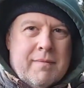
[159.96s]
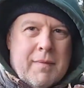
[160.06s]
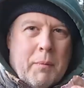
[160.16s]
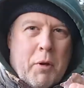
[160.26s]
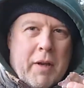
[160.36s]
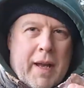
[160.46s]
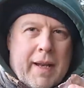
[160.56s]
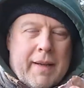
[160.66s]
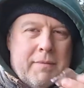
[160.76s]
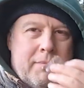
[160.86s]
I'm not getting
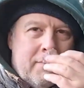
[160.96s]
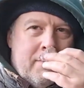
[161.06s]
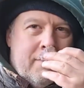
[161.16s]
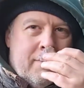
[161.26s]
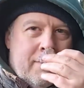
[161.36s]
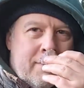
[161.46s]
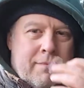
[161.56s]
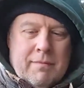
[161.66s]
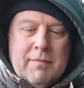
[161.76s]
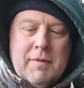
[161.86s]
it.
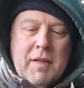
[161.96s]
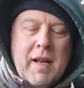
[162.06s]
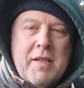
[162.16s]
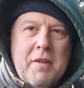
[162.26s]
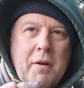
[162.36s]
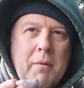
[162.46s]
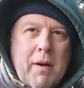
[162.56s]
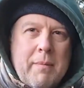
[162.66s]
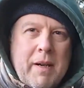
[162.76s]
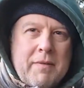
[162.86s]
So that's not what
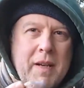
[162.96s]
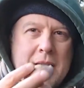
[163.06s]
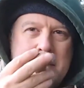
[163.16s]
I'm after.